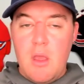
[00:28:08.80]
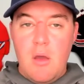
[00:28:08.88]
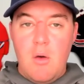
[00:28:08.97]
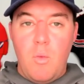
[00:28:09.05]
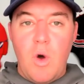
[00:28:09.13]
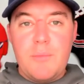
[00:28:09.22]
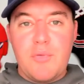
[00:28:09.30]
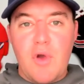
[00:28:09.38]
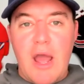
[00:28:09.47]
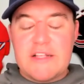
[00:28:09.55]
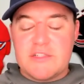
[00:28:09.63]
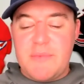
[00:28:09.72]
One
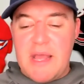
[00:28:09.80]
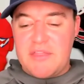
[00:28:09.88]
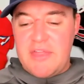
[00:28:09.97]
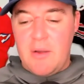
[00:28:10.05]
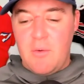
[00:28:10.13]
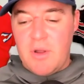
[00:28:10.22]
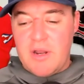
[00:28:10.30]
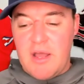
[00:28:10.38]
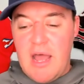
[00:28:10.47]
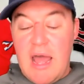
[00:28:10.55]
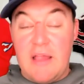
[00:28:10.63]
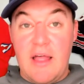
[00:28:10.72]
prospect that I want to
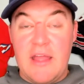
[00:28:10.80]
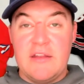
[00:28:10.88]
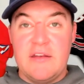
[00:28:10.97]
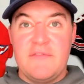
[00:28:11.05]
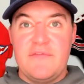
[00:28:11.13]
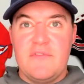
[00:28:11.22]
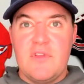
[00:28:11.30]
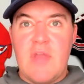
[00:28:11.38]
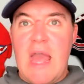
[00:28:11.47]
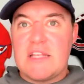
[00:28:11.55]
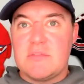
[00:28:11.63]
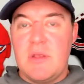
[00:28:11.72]
highlight, and if you
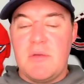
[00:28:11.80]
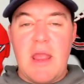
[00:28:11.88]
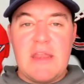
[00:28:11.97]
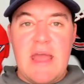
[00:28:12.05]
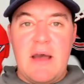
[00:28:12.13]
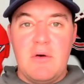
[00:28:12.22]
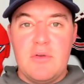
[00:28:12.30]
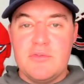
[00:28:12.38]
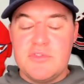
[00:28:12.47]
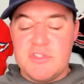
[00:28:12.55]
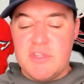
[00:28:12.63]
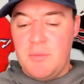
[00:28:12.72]
ask me right now
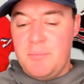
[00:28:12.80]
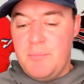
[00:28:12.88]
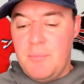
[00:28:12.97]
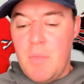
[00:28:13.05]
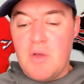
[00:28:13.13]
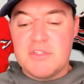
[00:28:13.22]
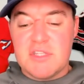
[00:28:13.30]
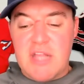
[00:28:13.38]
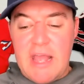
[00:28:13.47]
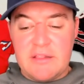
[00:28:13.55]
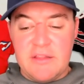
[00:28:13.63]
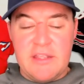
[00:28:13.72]
who's the most
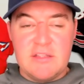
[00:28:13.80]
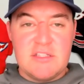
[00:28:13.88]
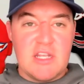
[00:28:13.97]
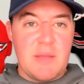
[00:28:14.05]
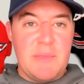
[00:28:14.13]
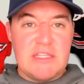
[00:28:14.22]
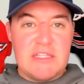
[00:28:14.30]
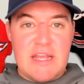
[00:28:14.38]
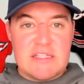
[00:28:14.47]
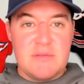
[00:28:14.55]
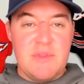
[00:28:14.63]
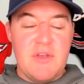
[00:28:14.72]
likely to commit
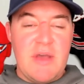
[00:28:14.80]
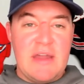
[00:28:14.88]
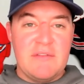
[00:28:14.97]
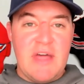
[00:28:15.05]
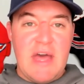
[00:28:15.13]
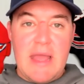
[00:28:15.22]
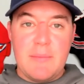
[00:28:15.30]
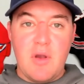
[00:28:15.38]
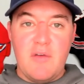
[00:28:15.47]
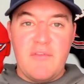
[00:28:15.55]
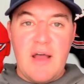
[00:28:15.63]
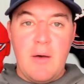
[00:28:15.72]
to SMU out of the
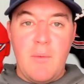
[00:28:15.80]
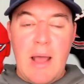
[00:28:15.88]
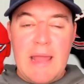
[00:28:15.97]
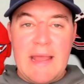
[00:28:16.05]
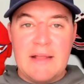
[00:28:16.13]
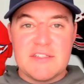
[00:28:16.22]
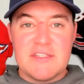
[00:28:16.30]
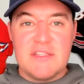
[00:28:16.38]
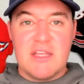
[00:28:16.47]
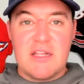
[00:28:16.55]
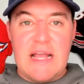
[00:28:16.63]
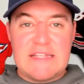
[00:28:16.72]
high-profile wideouts in
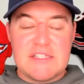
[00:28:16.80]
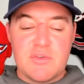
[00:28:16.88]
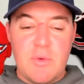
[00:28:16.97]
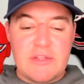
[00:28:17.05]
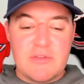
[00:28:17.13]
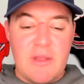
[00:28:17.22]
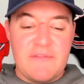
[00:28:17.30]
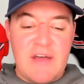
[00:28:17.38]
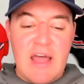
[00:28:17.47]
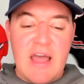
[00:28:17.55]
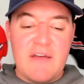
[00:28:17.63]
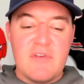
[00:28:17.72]
the class of
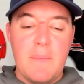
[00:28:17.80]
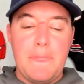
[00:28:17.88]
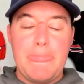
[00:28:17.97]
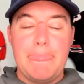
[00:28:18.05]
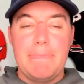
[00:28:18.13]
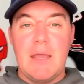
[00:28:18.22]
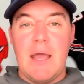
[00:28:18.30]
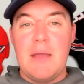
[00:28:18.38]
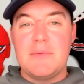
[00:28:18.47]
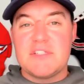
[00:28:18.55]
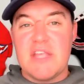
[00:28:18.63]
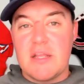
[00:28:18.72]
2025, I
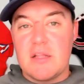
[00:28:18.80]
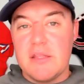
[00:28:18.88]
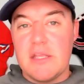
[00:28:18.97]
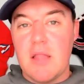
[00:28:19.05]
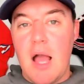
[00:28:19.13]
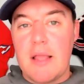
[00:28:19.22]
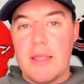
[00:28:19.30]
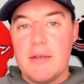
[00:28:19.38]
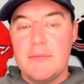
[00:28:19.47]
would say Kalik Lockett.